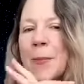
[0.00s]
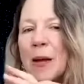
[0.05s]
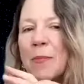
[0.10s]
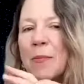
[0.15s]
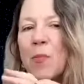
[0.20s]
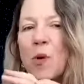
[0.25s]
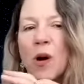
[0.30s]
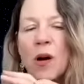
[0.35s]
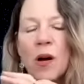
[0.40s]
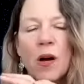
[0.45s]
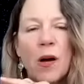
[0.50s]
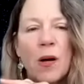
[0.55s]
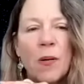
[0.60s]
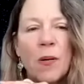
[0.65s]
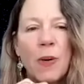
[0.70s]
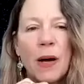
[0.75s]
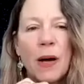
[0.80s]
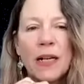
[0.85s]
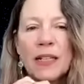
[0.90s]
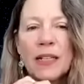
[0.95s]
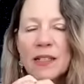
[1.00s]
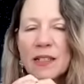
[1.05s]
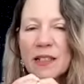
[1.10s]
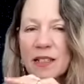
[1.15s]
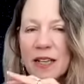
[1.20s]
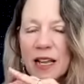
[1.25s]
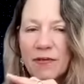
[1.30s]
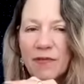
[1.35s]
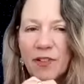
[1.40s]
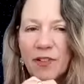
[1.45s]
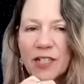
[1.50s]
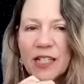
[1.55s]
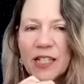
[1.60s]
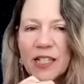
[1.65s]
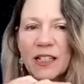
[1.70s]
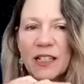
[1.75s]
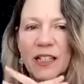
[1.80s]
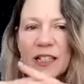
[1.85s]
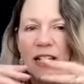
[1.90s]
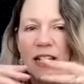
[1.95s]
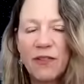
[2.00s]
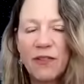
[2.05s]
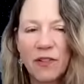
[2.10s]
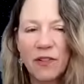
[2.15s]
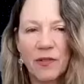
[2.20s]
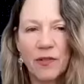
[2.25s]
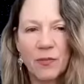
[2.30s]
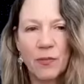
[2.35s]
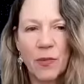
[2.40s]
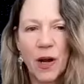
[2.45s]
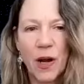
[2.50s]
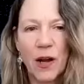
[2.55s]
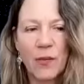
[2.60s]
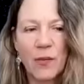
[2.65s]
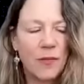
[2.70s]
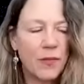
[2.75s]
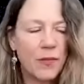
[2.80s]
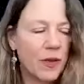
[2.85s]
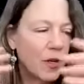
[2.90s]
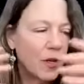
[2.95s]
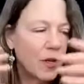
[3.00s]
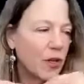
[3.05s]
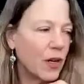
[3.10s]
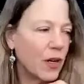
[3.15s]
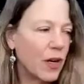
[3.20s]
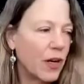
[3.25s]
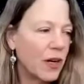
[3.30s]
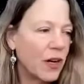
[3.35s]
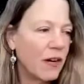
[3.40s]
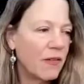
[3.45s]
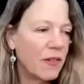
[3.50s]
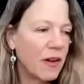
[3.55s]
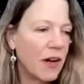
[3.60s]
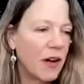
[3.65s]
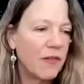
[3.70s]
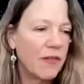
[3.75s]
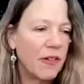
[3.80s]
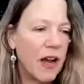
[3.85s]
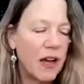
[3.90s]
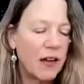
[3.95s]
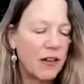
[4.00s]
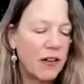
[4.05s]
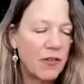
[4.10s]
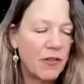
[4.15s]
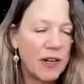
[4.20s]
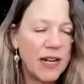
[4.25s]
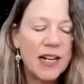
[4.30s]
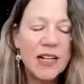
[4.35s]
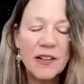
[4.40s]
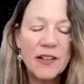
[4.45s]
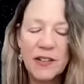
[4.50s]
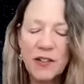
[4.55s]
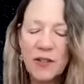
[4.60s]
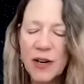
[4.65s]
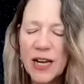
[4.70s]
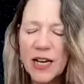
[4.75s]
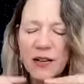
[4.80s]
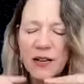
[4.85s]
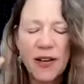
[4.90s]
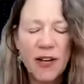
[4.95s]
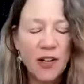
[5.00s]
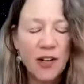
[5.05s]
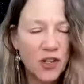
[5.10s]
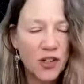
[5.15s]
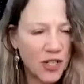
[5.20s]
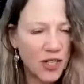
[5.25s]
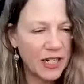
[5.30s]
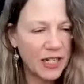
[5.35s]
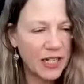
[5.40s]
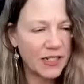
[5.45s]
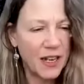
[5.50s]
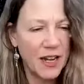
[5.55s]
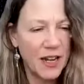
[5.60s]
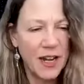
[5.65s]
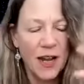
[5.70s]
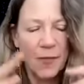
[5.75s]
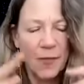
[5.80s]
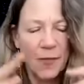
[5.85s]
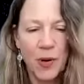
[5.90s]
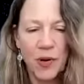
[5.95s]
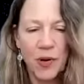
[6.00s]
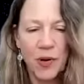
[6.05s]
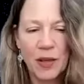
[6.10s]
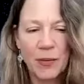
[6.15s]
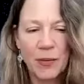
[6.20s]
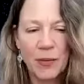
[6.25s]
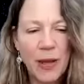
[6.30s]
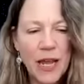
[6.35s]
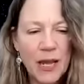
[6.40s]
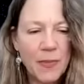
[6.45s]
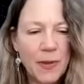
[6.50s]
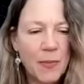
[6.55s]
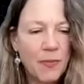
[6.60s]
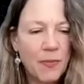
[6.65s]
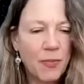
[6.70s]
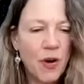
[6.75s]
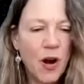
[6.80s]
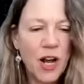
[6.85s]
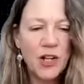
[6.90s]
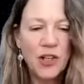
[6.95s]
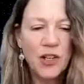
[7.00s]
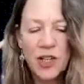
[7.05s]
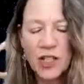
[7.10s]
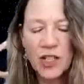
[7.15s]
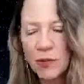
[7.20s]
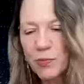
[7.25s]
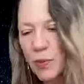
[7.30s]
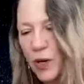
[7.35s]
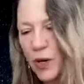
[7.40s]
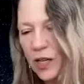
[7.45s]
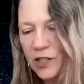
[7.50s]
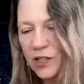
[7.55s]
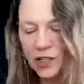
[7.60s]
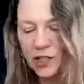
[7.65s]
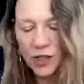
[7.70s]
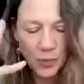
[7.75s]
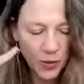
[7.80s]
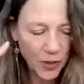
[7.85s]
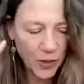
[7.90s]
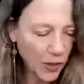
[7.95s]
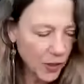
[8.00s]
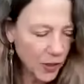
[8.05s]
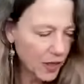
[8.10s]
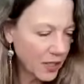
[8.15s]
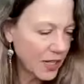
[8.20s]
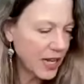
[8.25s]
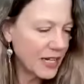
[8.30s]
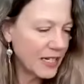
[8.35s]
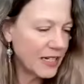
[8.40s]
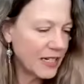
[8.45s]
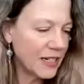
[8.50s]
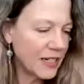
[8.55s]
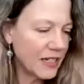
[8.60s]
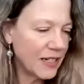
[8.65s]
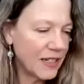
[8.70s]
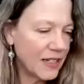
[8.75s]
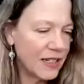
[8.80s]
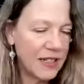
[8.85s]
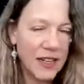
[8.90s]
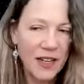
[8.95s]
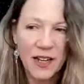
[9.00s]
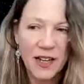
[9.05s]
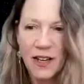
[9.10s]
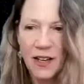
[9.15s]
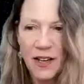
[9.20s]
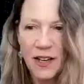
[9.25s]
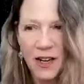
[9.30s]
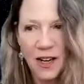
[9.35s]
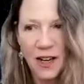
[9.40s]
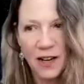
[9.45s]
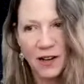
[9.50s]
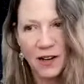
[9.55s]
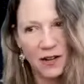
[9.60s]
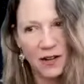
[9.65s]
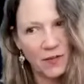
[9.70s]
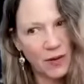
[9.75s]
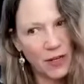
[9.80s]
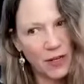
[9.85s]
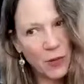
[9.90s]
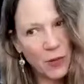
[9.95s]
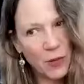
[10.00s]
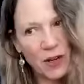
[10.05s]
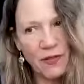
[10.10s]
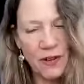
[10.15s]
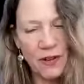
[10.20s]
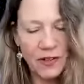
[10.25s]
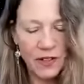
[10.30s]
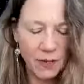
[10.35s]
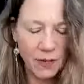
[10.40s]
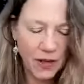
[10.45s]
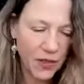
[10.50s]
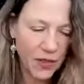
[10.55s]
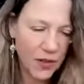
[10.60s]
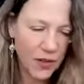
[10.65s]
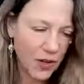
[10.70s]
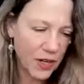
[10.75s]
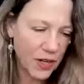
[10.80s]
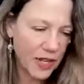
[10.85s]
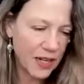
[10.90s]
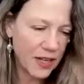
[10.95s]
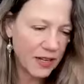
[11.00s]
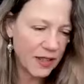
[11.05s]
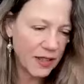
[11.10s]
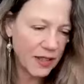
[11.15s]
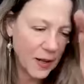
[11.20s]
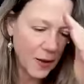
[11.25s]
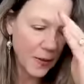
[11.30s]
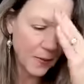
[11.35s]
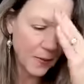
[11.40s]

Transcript: more abundance and fertility for um, uh, uh, uh, creative creative energies, birthing baby projects, books, entrepreneurial ideas, uh, May twenty-fifth to May thirtieth.